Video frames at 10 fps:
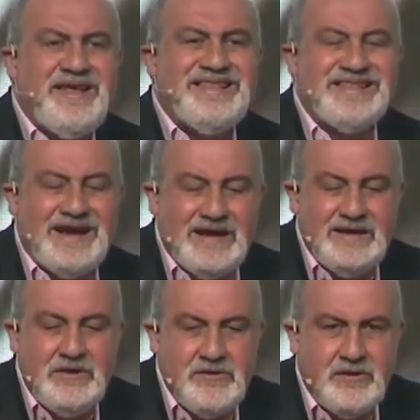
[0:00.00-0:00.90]

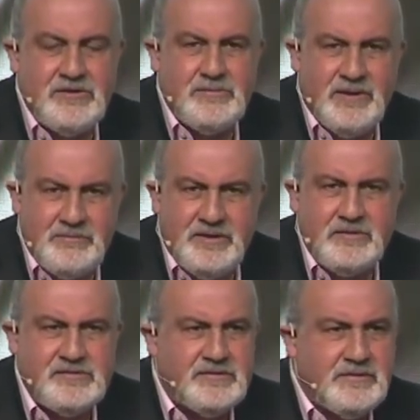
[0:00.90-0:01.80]
entirely judged by
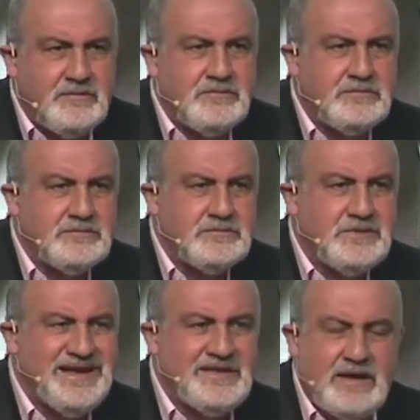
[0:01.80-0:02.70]
peers.
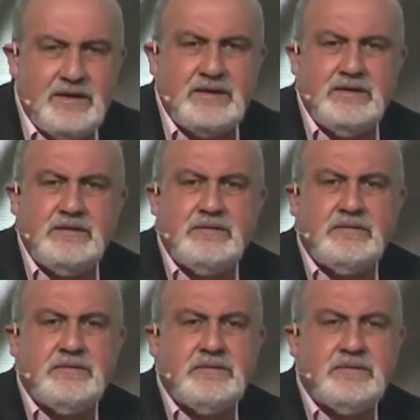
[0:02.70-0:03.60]
Entirely.
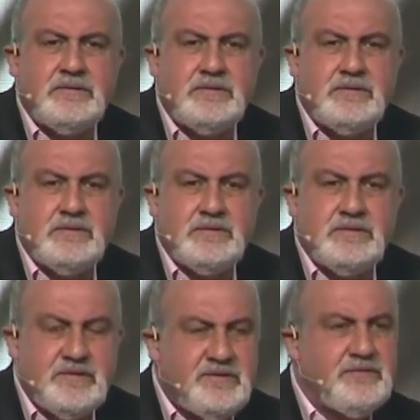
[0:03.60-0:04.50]

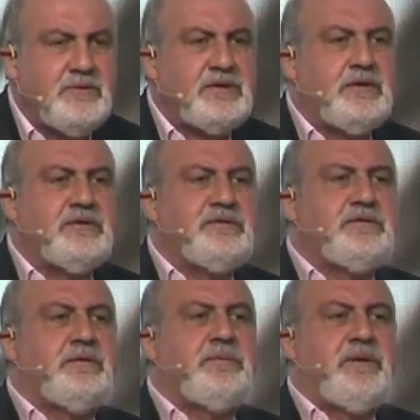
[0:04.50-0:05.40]
This is what causes
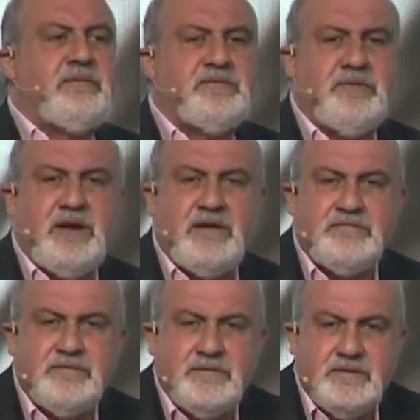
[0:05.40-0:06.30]
all the problems we have.
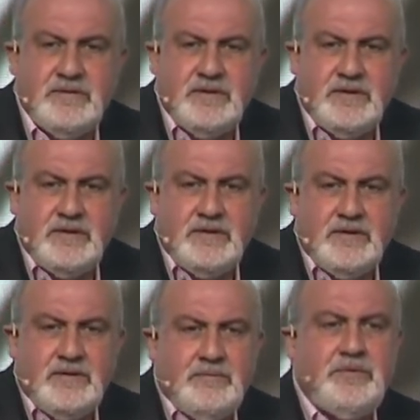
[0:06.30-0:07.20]

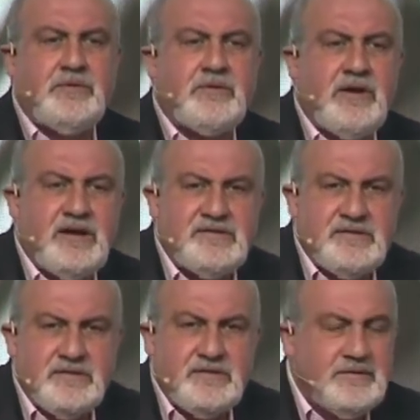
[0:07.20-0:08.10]

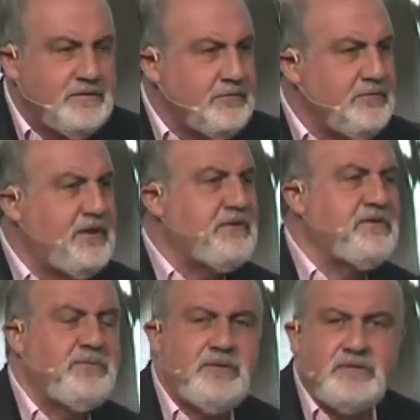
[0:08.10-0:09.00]
Bureaucrats. Who
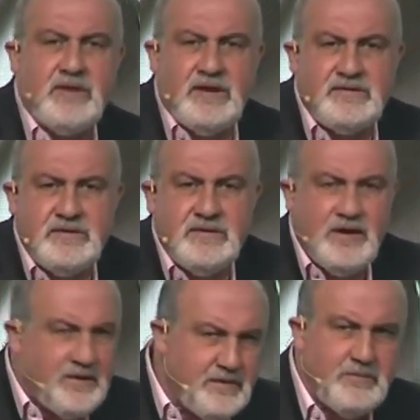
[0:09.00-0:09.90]
judges bureaucrats?
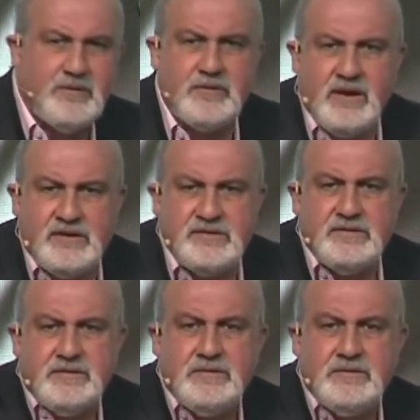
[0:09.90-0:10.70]
Other bureaucrats.